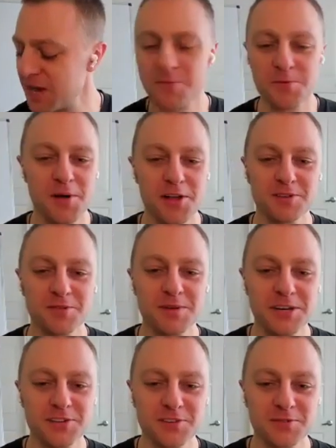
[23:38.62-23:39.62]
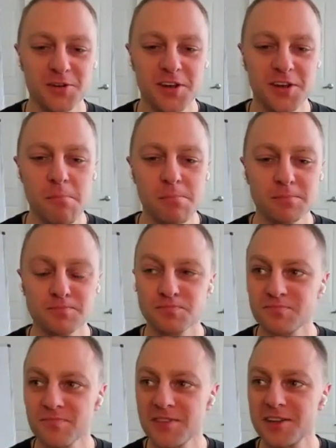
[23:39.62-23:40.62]
hyperbolic comedians of all time
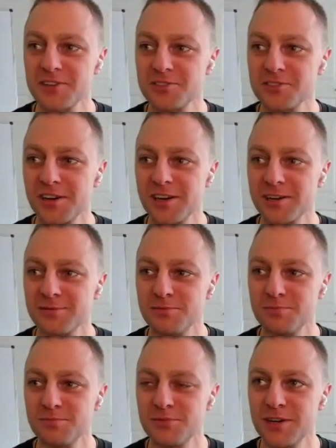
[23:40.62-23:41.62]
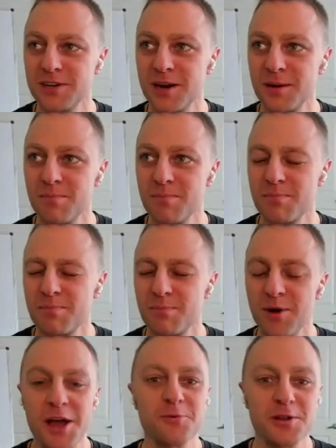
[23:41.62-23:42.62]
is
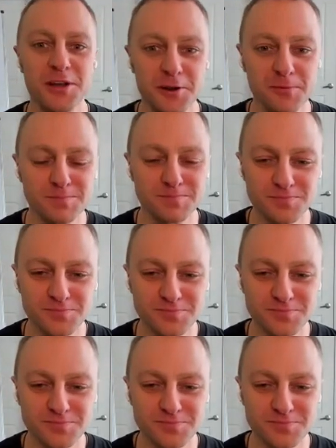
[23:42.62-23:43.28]
Brian Regan.